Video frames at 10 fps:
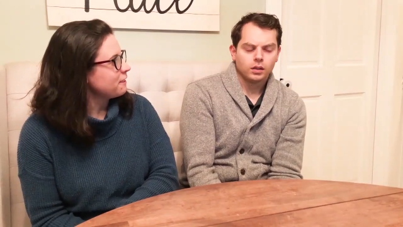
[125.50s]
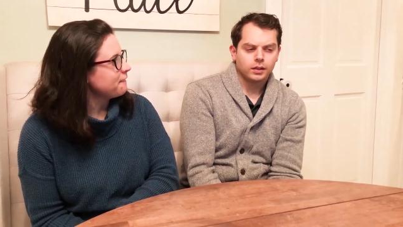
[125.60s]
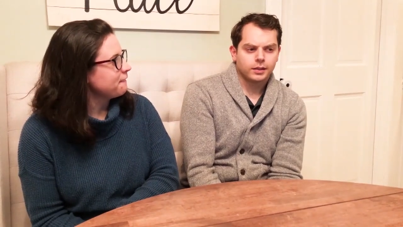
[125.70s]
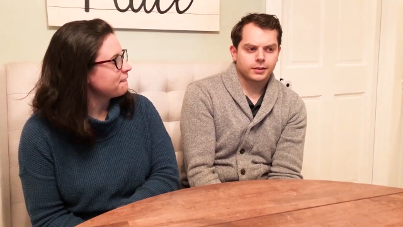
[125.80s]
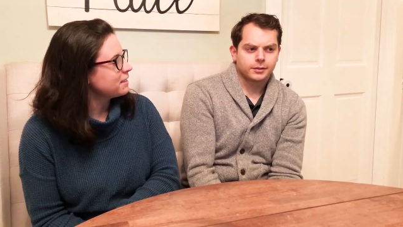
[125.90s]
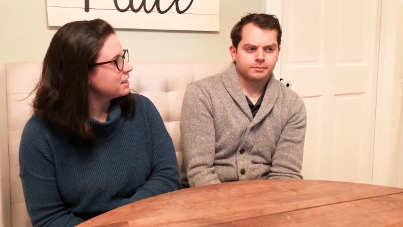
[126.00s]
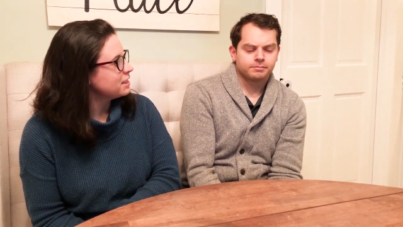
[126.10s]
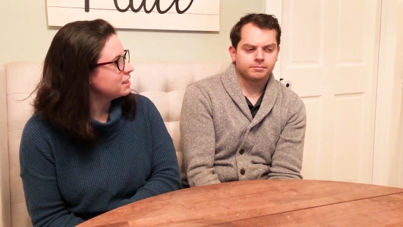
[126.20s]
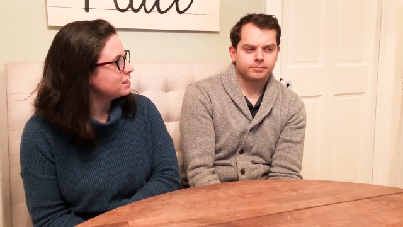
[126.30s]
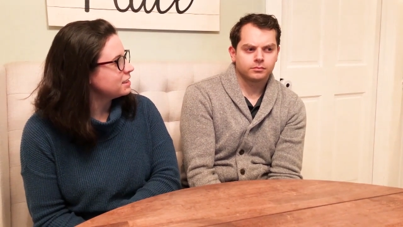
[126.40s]
Speaker 1: Well,
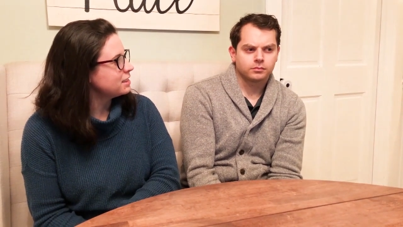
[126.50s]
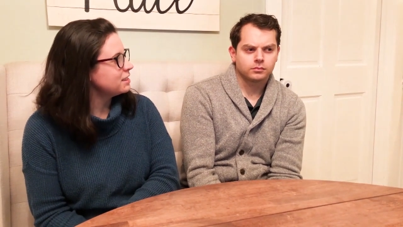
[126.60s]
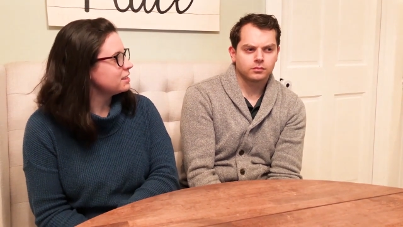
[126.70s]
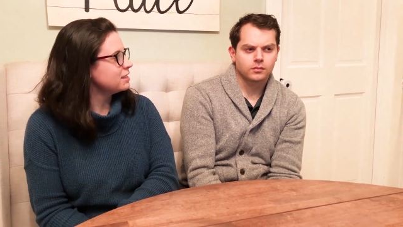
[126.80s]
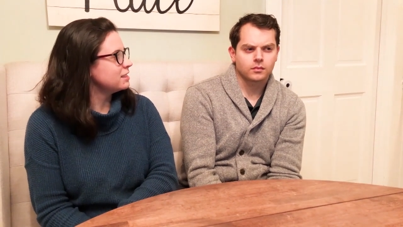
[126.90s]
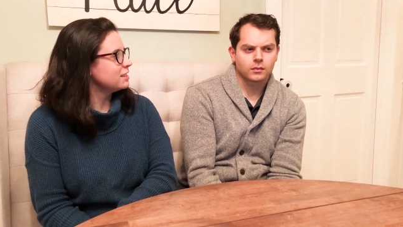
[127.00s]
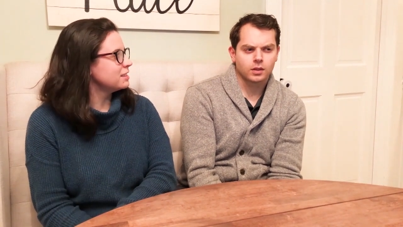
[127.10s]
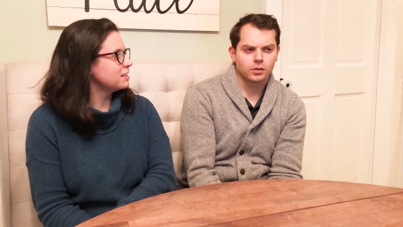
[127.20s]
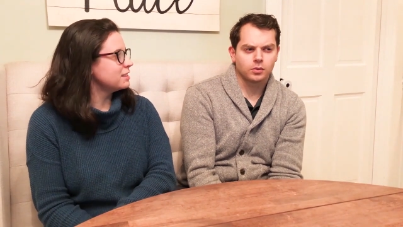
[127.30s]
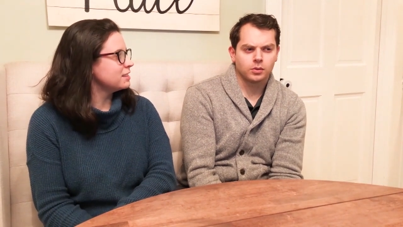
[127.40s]

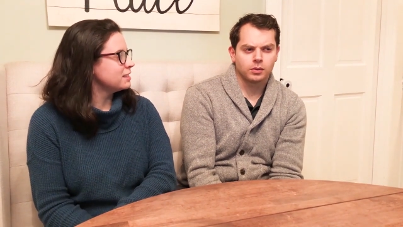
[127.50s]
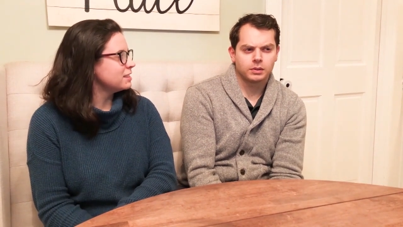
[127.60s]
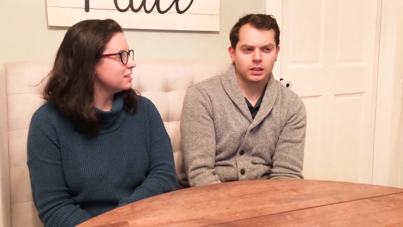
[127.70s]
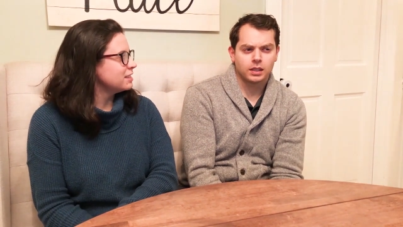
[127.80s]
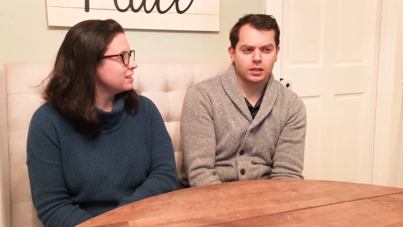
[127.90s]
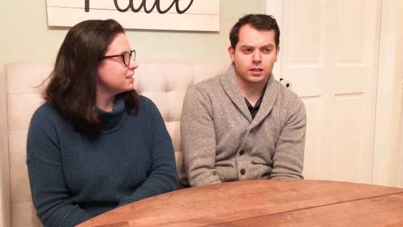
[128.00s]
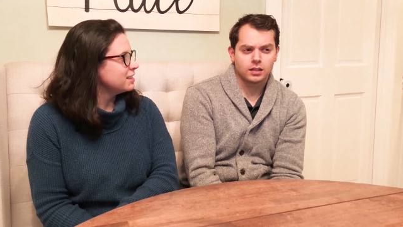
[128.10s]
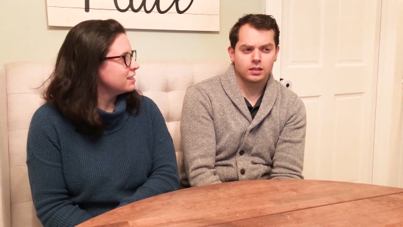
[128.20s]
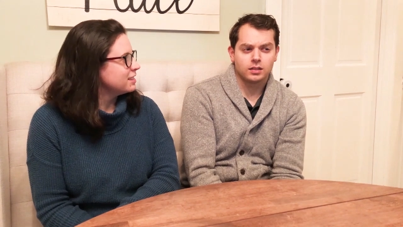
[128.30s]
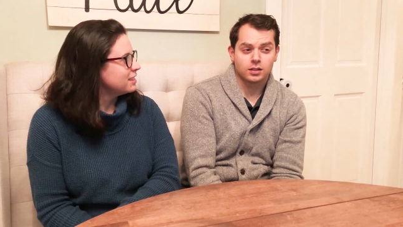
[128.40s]
I mean, getting
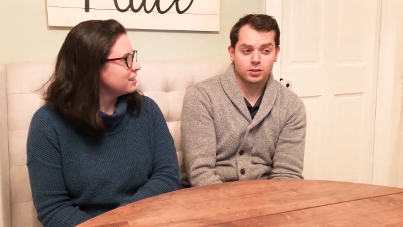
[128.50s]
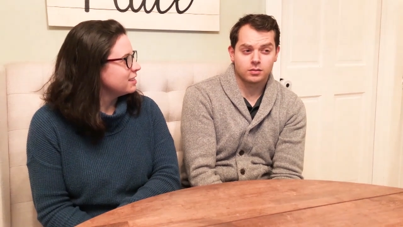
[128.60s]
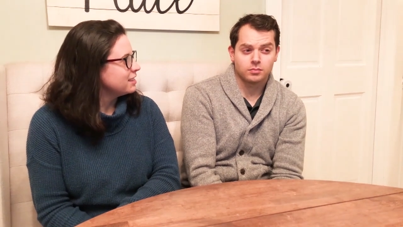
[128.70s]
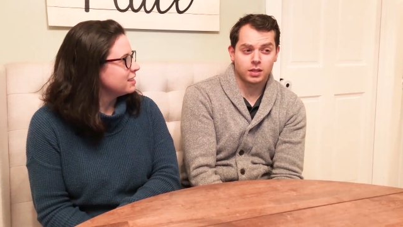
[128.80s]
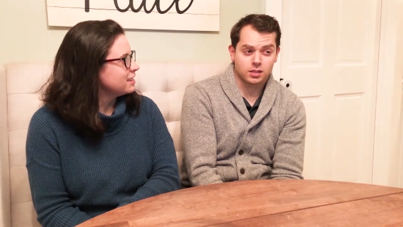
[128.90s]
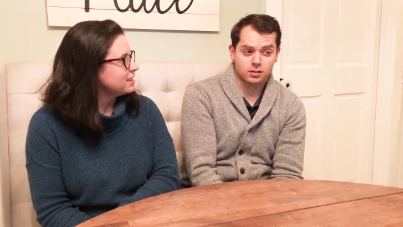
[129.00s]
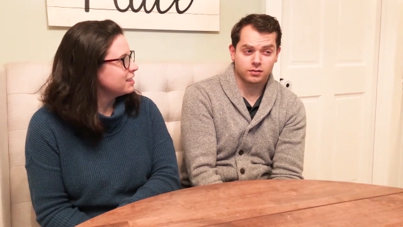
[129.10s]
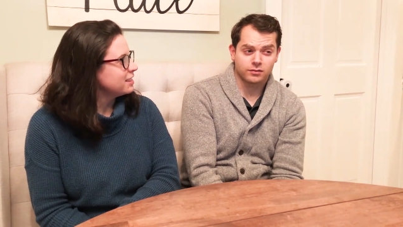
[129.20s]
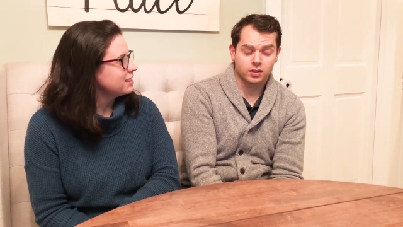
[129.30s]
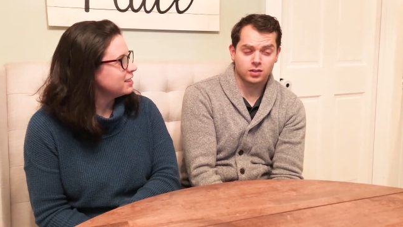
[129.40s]
the edition
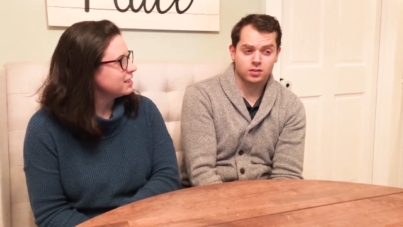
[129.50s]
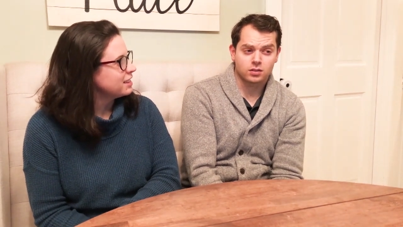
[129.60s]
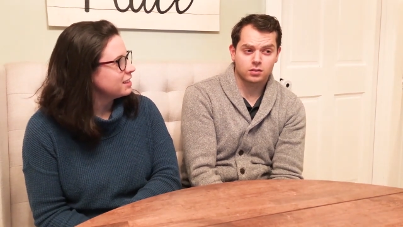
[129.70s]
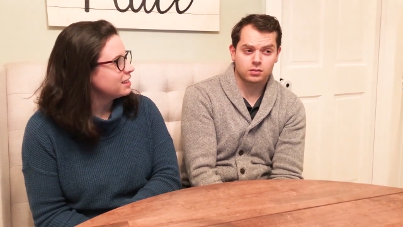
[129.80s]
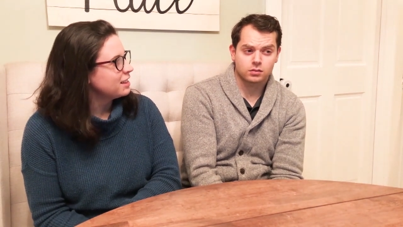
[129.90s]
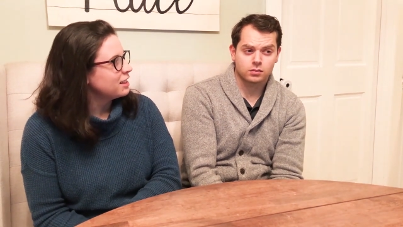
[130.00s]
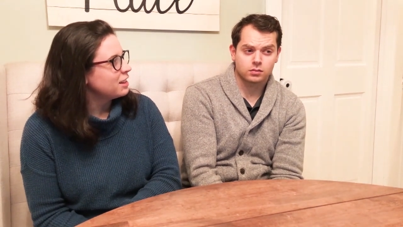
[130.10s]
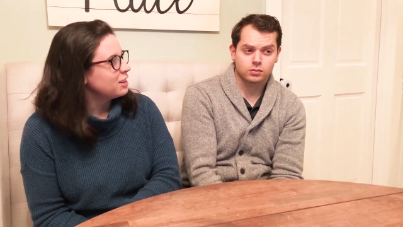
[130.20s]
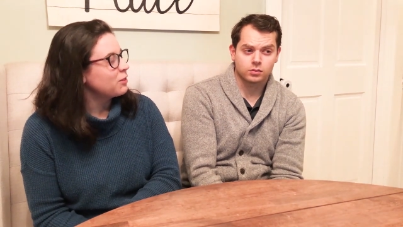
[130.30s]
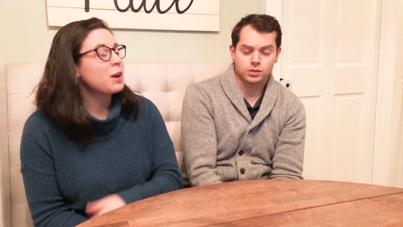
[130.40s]
basically finished.
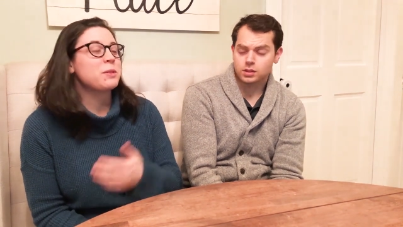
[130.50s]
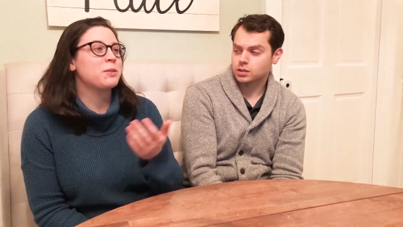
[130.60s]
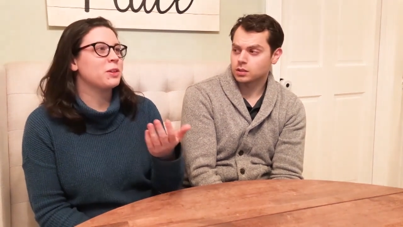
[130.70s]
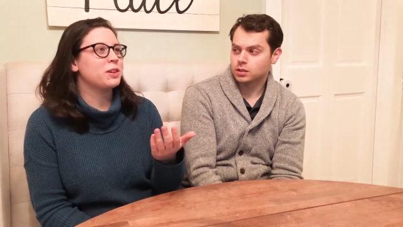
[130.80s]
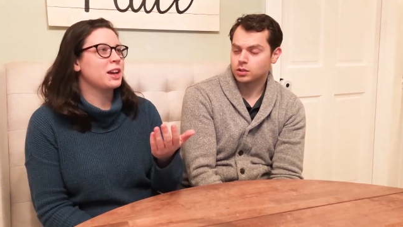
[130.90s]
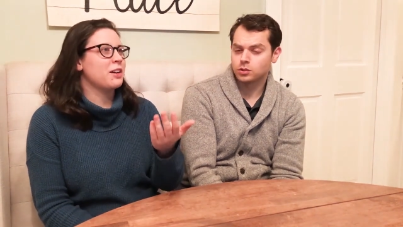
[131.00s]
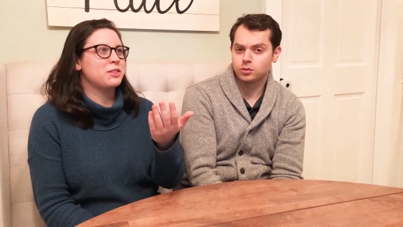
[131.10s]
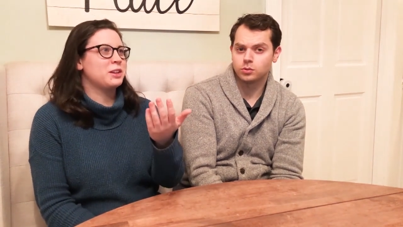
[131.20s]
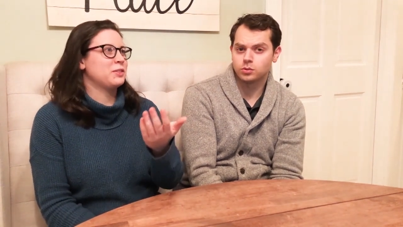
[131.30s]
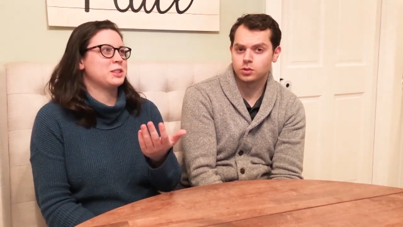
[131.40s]
Speaker 2: Right, we really
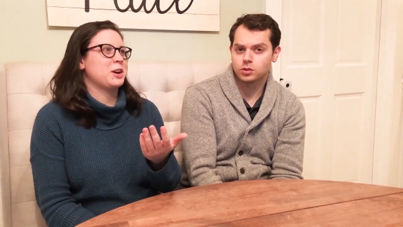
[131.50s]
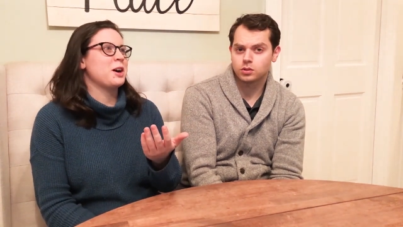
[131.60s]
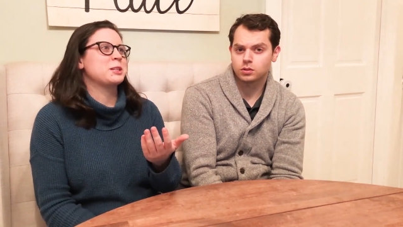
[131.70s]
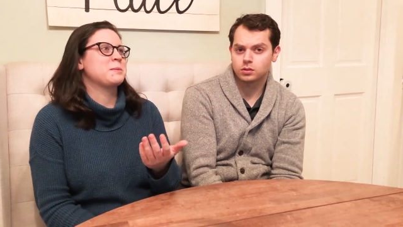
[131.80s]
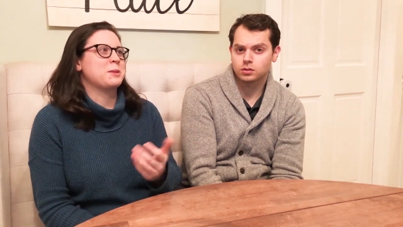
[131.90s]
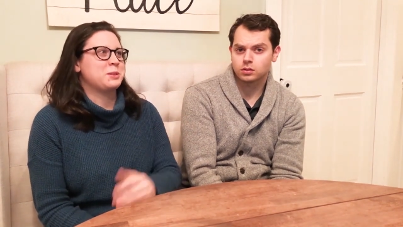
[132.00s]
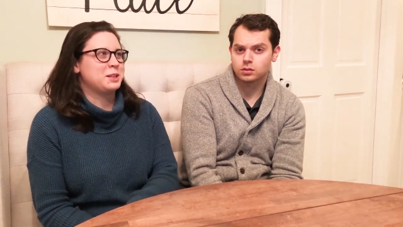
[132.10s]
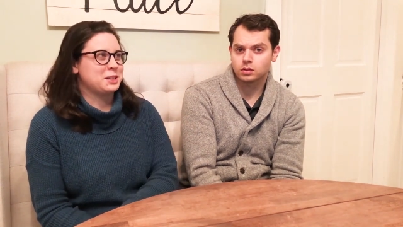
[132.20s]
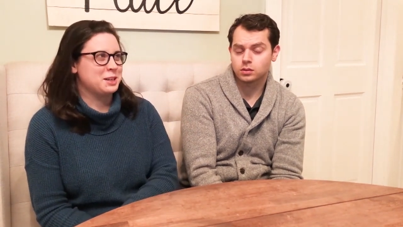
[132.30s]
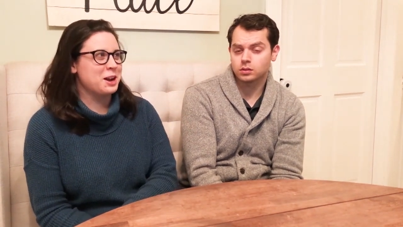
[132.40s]
haven't even talked about
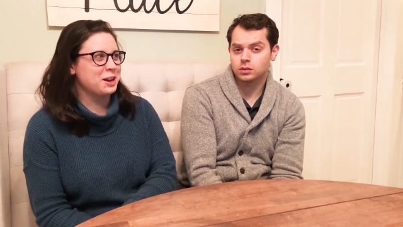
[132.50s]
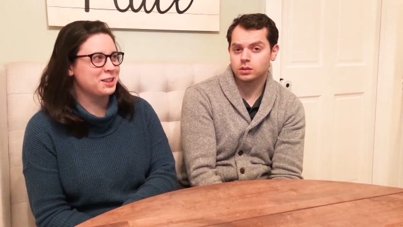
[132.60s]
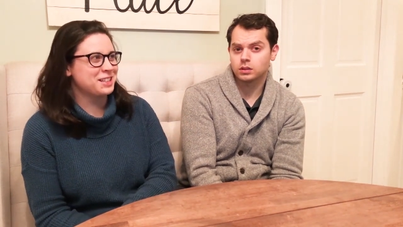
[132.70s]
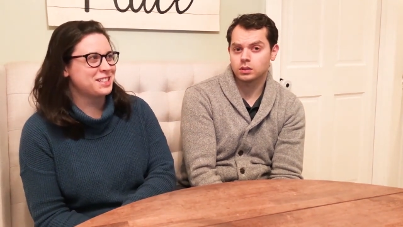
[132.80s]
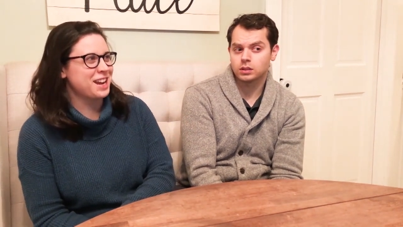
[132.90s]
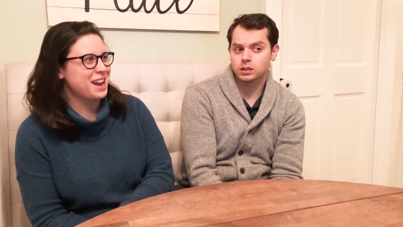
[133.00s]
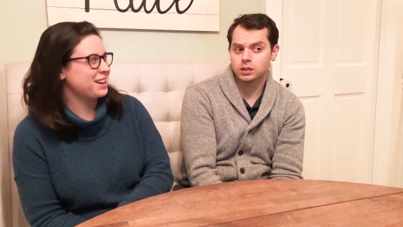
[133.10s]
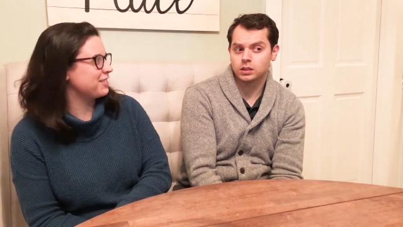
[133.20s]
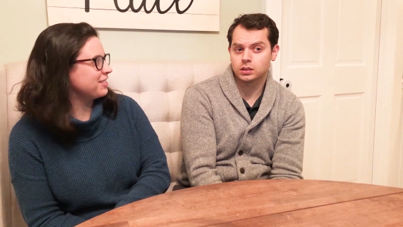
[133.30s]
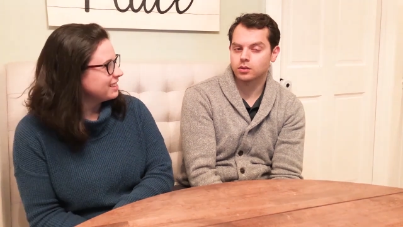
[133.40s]
the edition on the
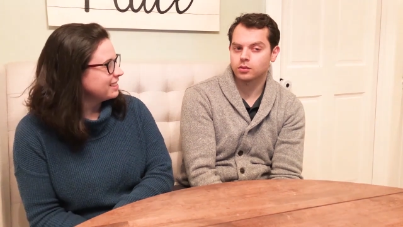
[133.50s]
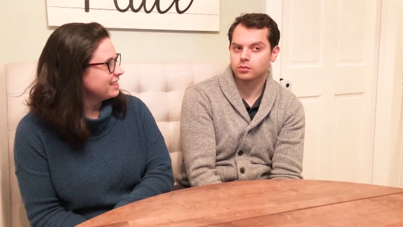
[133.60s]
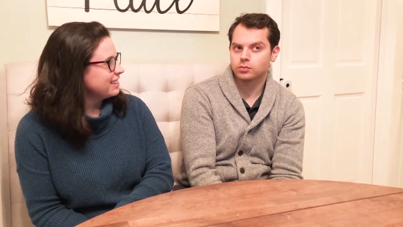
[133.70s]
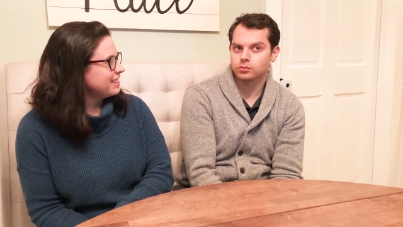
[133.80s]
channel.